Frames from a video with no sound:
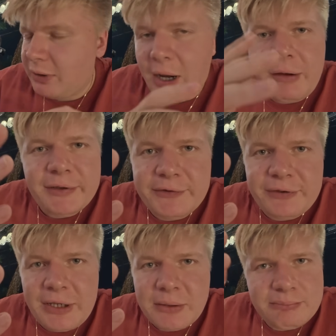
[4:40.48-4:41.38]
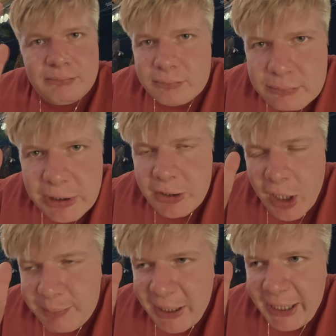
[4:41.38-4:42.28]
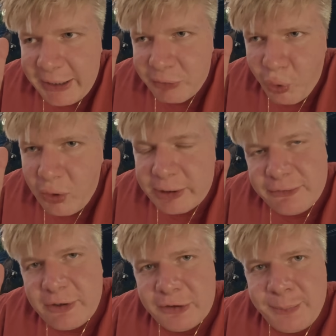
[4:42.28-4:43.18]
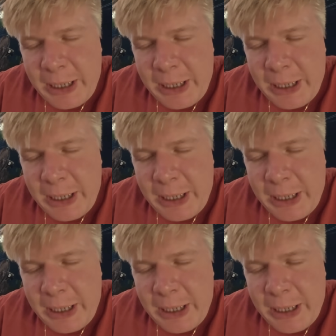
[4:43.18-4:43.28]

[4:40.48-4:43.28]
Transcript: obviously did not buy any Rolexes,